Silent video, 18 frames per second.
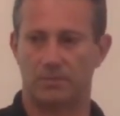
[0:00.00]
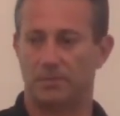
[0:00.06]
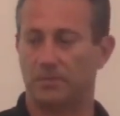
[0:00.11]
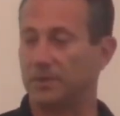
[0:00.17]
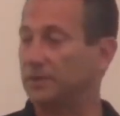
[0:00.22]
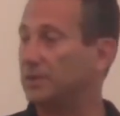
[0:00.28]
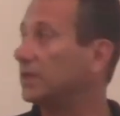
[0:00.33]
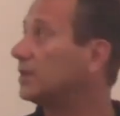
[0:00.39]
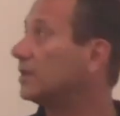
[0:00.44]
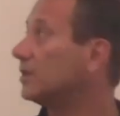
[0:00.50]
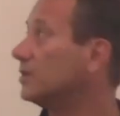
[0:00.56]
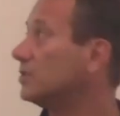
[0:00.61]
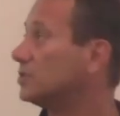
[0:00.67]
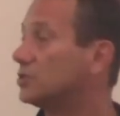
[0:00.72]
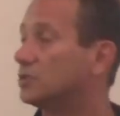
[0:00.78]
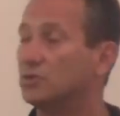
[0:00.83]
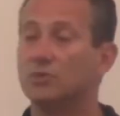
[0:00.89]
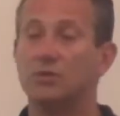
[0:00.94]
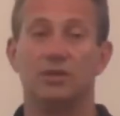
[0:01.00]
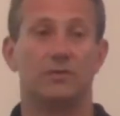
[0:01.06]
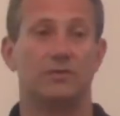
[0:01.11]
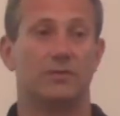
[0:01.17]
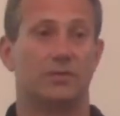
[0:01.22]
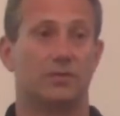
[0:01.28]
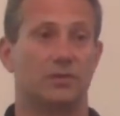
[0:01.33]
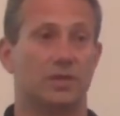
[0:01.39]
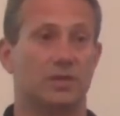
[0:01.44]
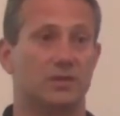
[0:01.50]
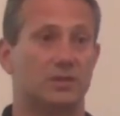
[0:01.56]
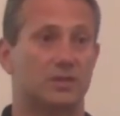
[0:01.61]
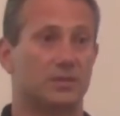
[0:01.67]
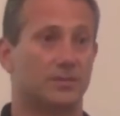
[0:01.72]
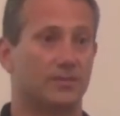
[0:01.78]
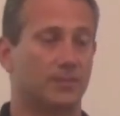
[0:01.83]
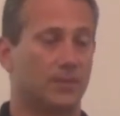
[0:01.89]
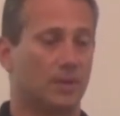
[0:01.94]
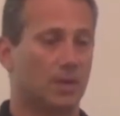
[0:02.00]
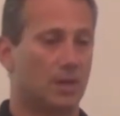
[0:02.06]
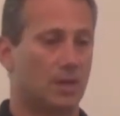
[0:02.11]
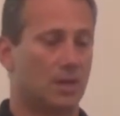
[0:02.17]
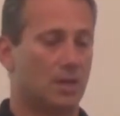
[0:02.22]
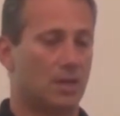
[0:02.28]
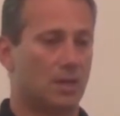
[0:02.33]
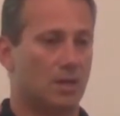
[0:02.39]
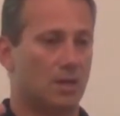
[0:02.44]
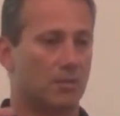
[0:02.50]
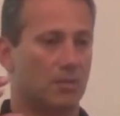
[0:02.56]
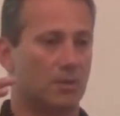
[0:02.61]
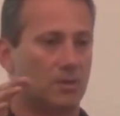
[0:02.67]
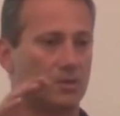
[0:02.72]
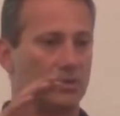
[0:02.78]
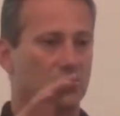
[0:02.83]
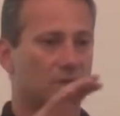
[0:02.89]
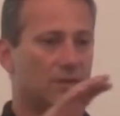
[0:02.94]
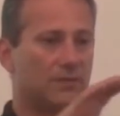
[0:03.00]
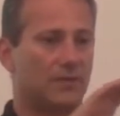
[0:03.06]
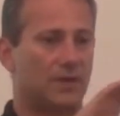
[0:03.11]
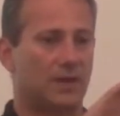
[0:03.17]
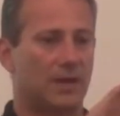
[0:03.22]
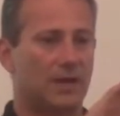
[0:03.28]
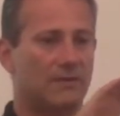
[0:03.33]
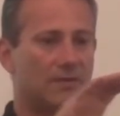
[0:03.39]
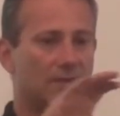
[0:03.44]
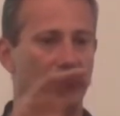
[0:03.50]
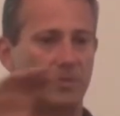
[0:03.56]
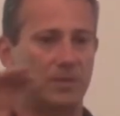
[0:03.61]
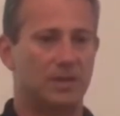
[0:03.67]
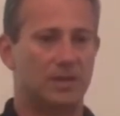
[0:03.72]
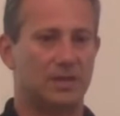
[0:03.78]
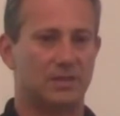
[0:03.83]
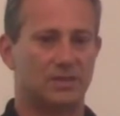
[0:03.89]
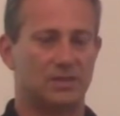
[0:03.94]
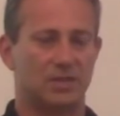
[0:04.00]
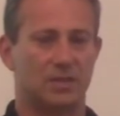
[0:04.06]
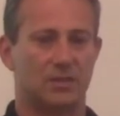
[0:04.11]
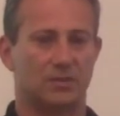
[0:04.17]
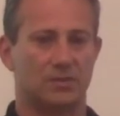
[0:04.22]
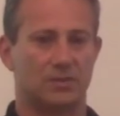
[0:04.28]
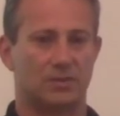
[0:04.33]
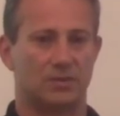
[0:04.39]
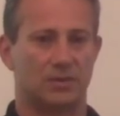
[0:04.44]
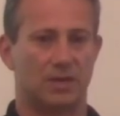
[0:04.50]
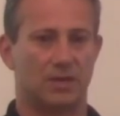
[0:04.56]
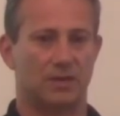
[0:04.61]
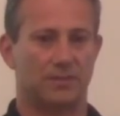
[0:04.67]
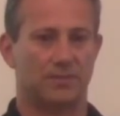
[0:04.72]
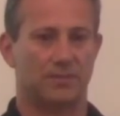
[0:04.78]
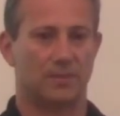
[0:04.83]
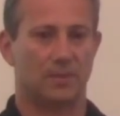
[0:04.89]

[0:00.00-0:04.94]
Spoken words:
particularly suited for this? Because if I have a PN sequence, right,